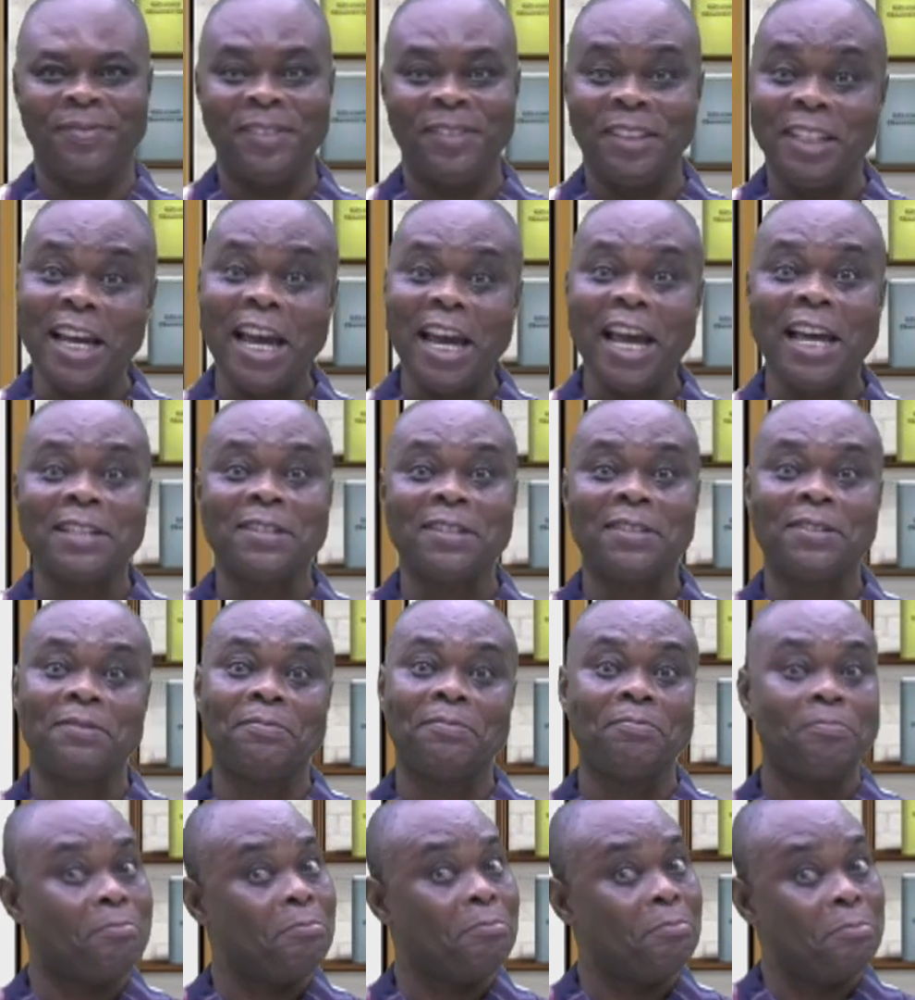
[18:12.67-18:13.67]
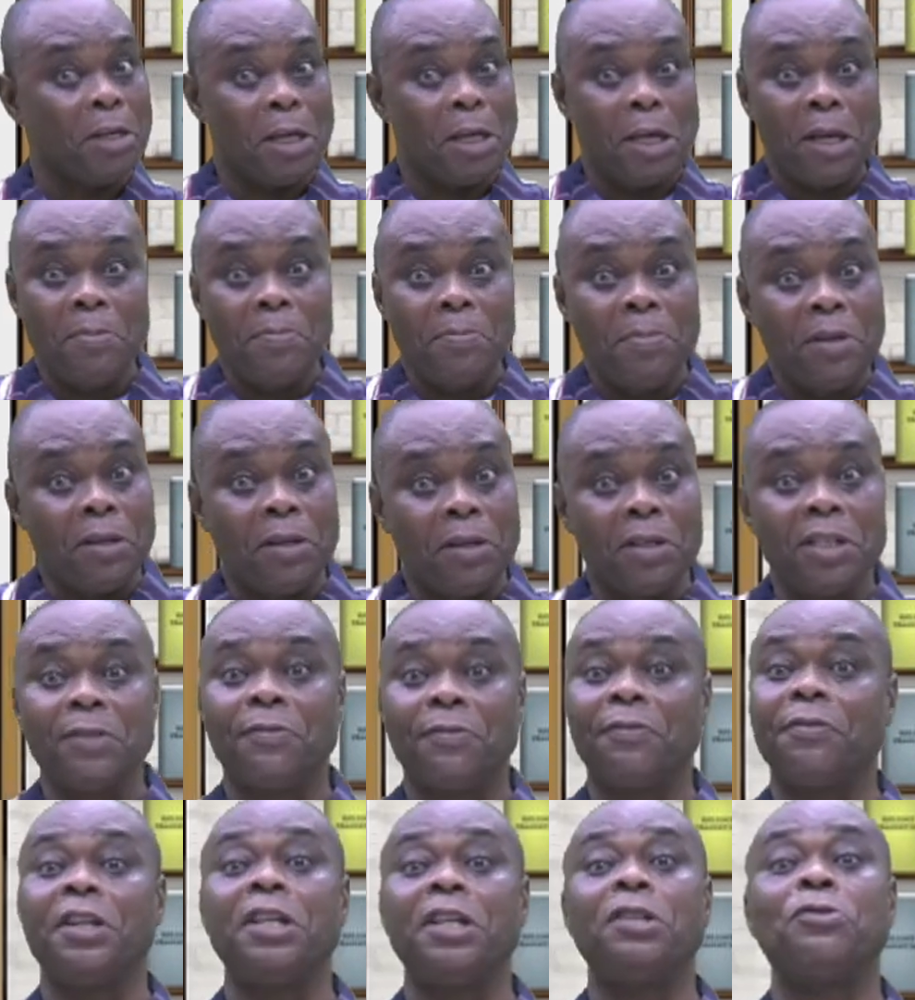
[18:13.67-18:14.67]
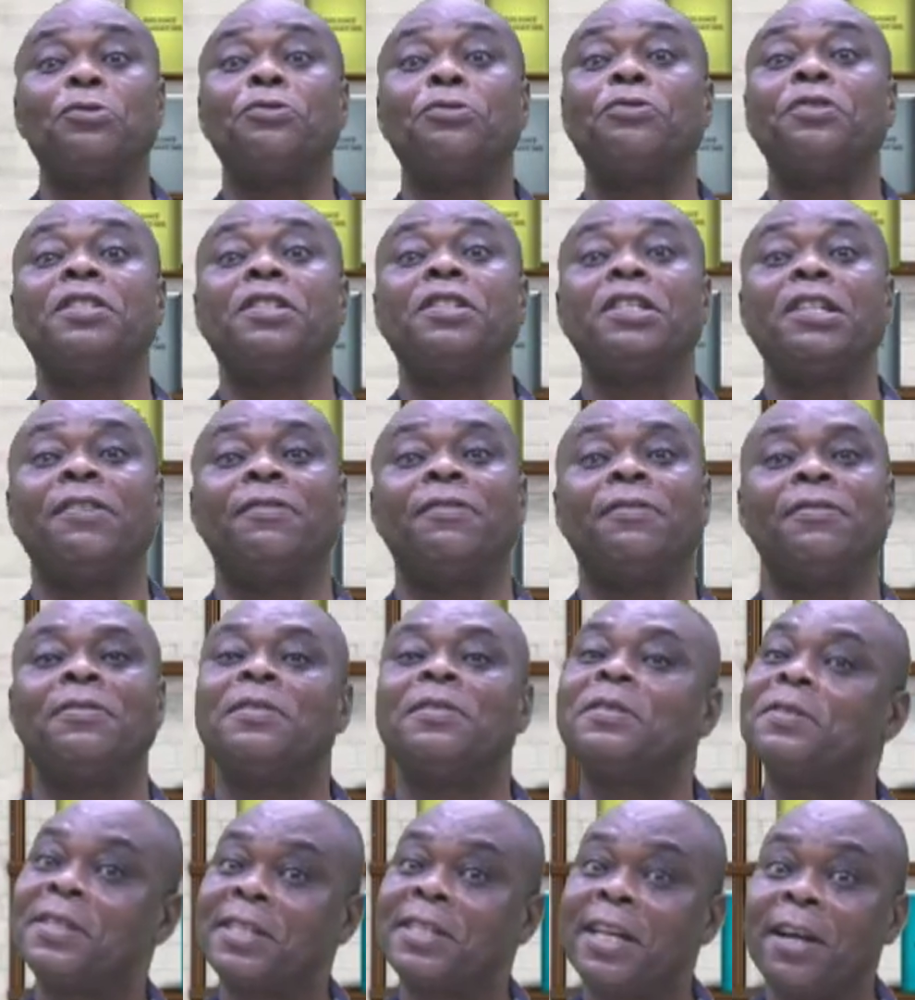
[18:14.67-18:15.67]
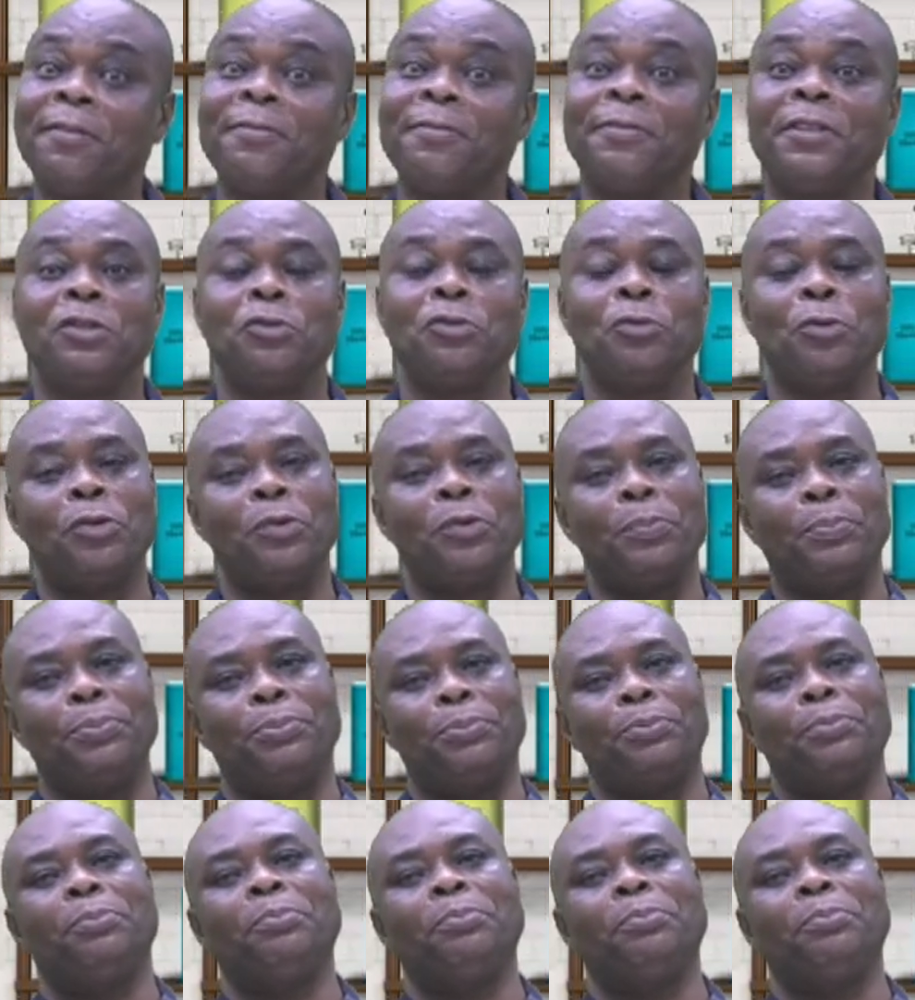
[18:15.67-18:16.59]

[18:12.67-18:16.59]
Yes, AB is free to receive, selfish group.